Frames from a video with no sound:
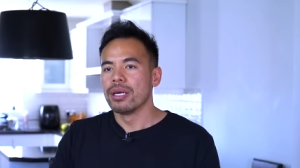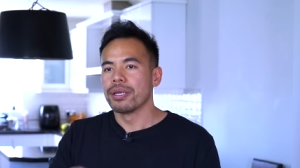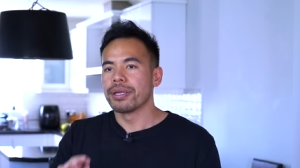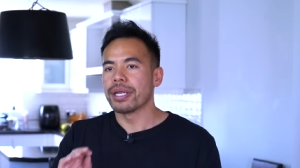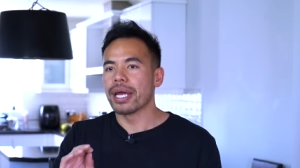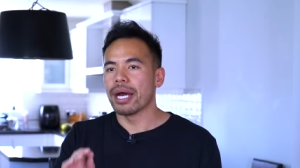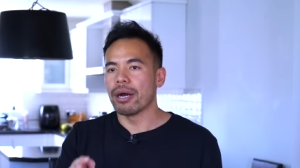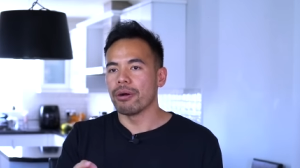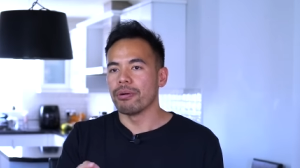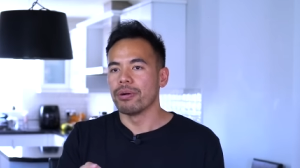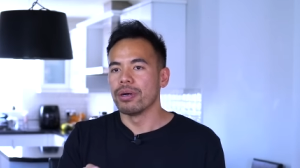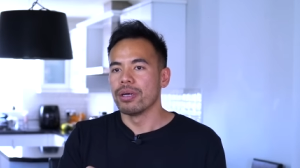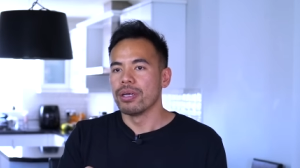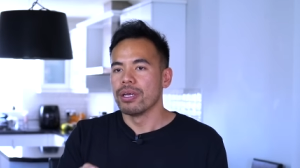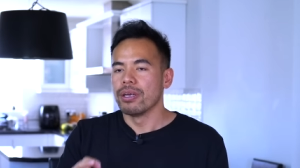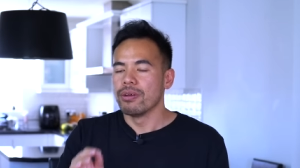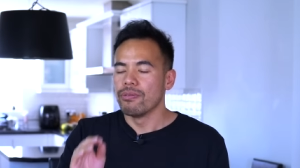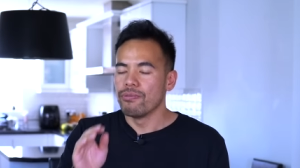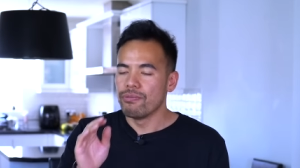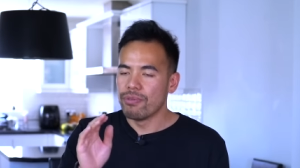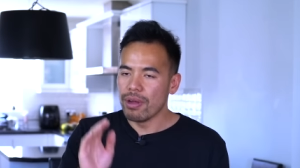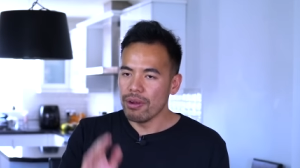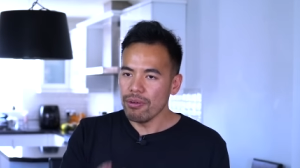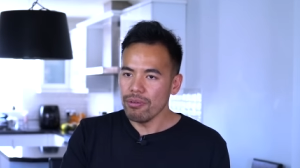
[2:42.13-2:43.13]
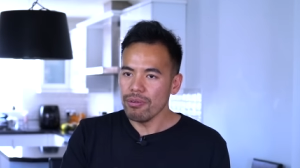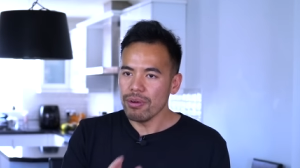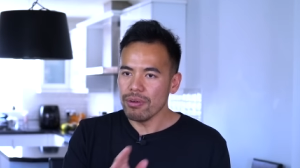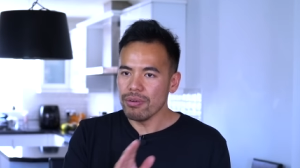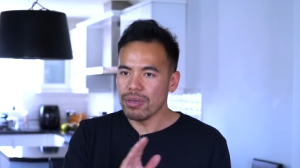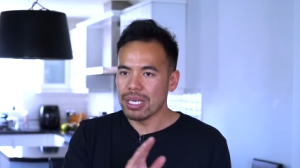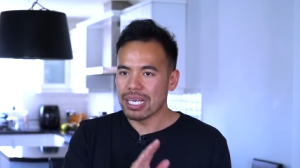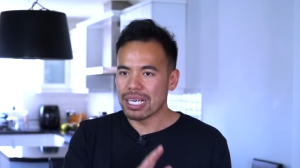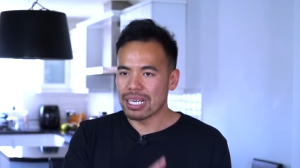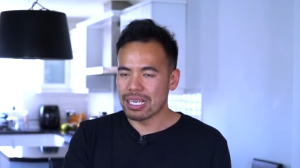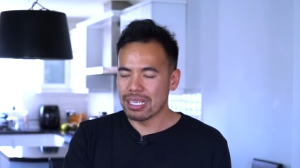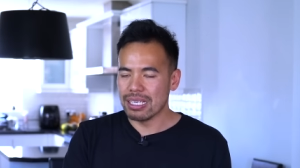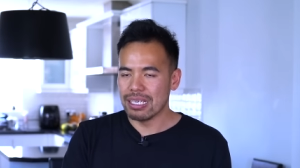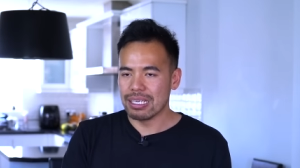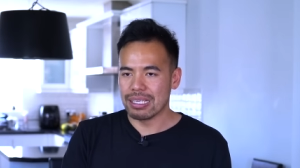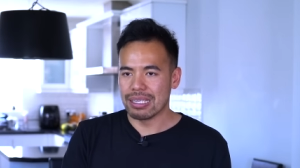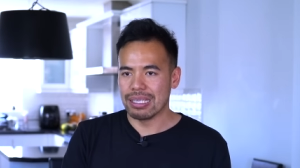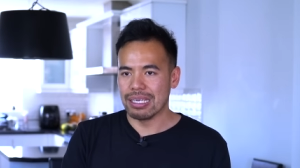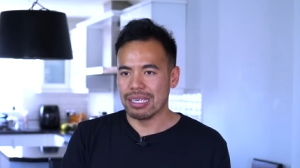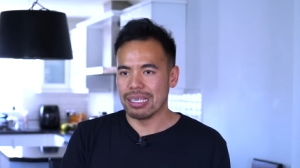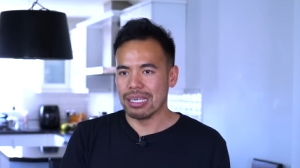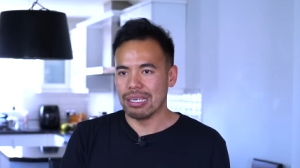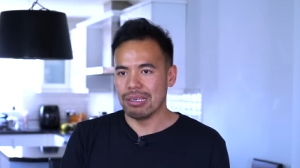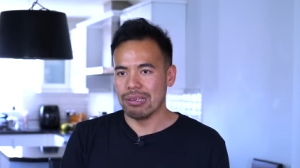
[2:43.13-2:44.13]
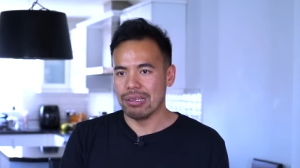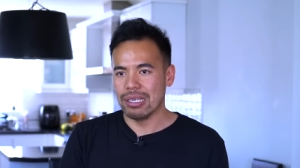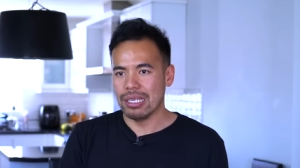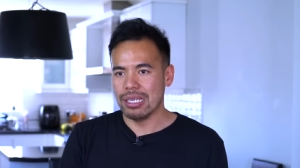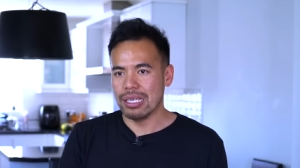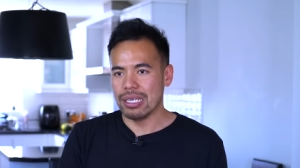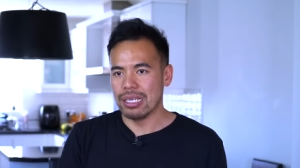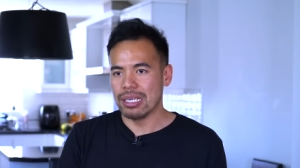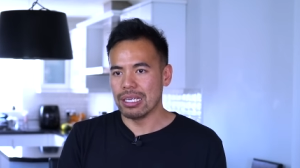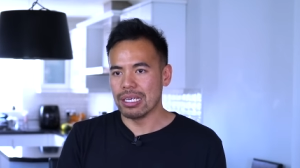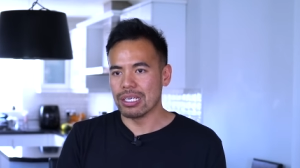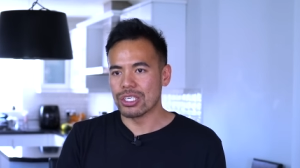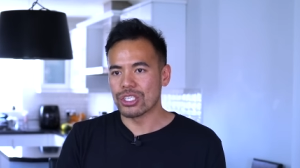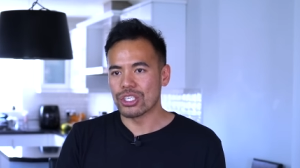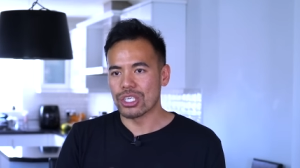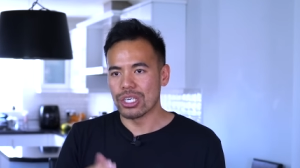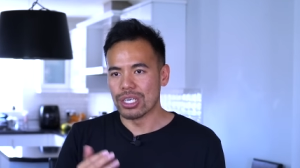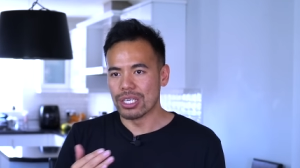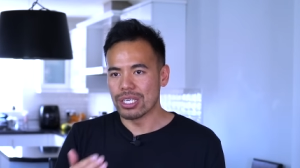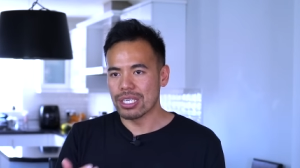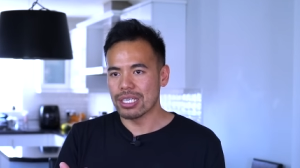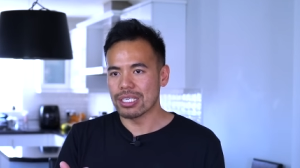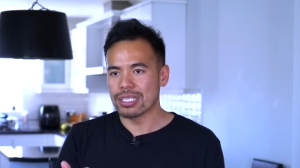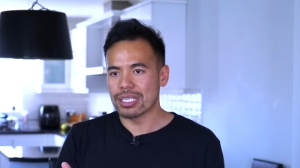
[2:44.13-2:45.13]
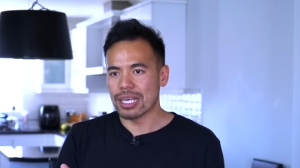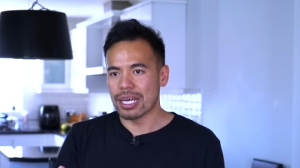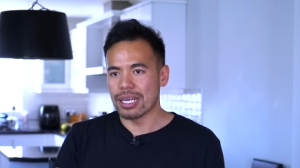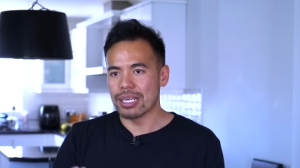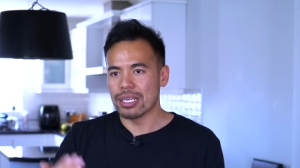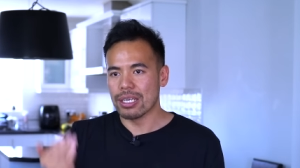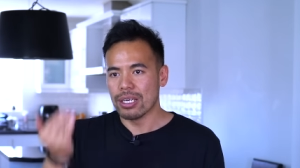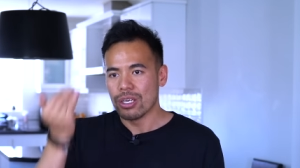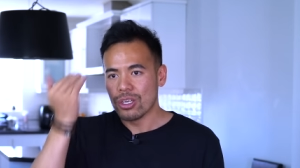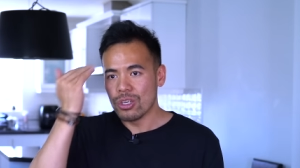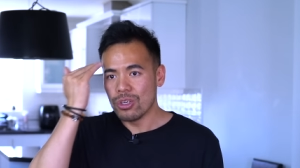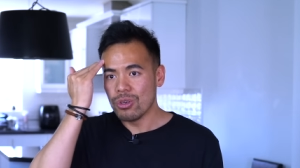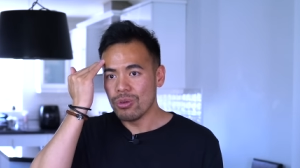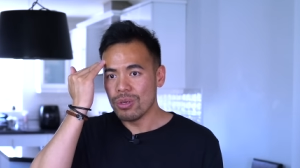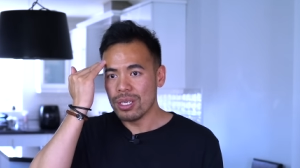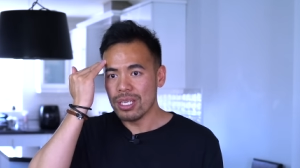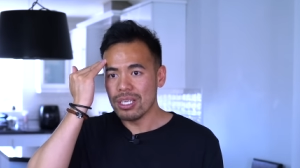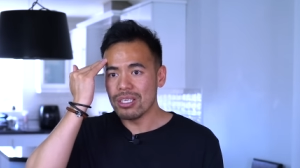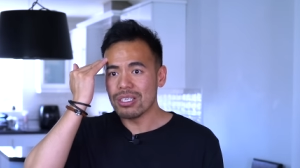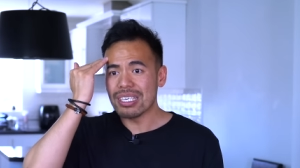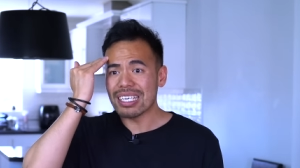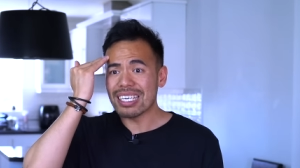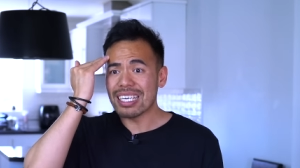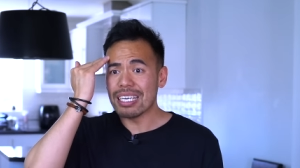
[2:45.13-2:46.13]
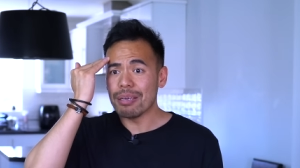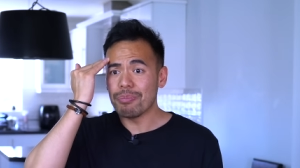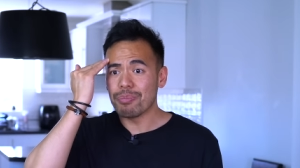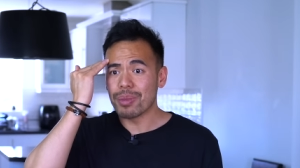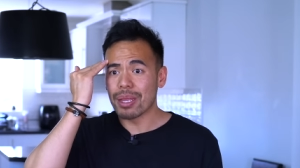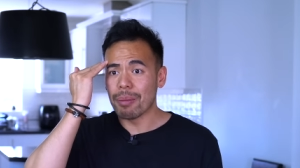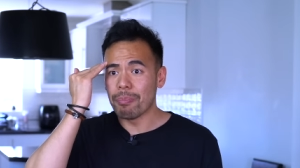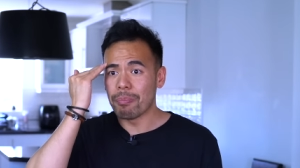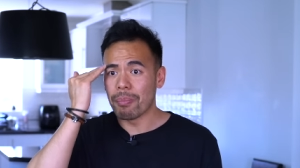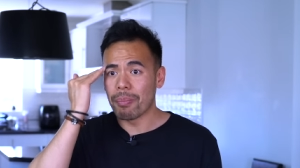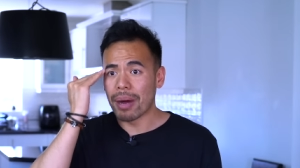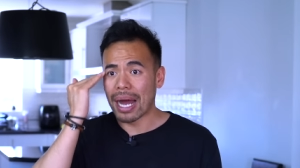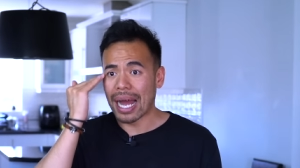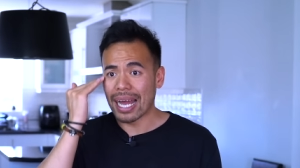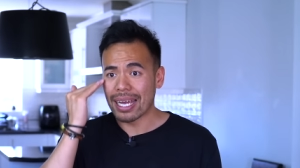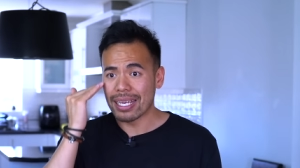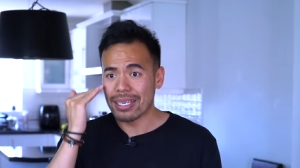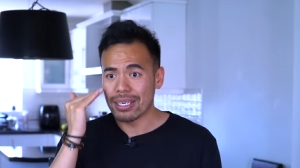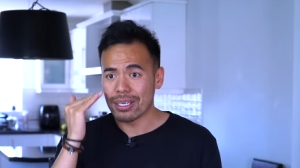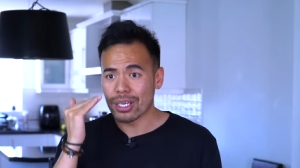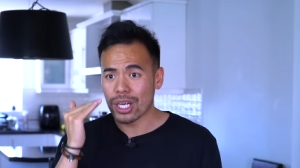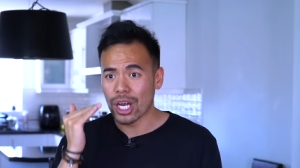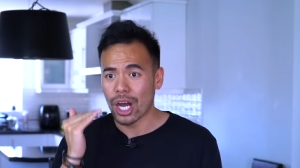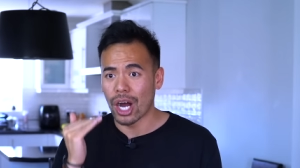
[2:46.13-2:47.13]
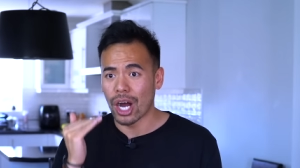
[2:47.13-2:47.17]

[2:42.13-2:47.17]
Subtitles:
Now, very, very clear thing you need is to understand you need to keep the mind